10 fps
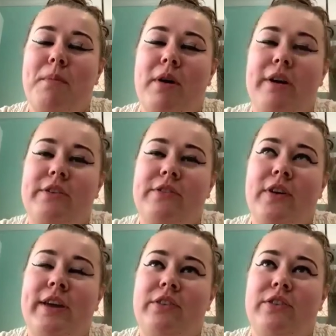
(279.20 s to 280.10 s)

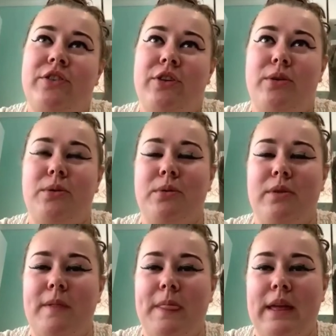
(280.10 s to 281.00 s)
advice to
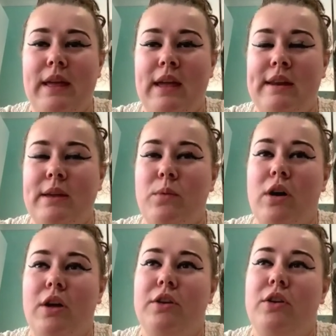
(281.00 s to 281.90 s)

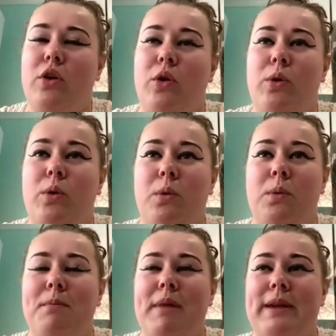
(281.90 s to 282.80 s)
anyone
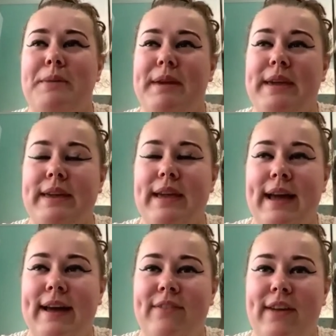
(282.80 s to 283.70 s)
who may be
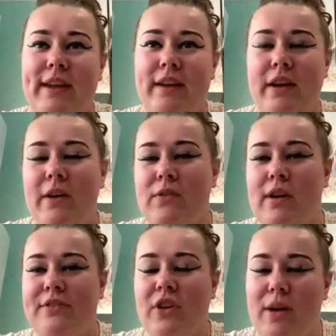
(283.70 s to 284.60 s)
having a
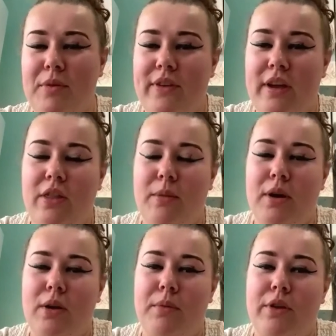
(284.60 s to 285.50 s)
rough time of it at the
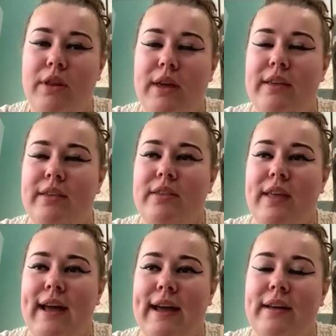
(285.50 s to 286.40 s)
moment is
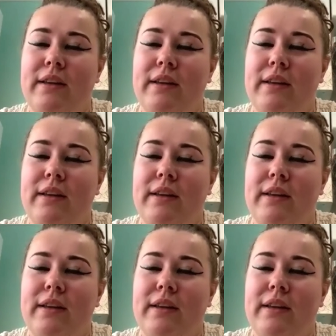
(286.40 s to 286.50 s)
that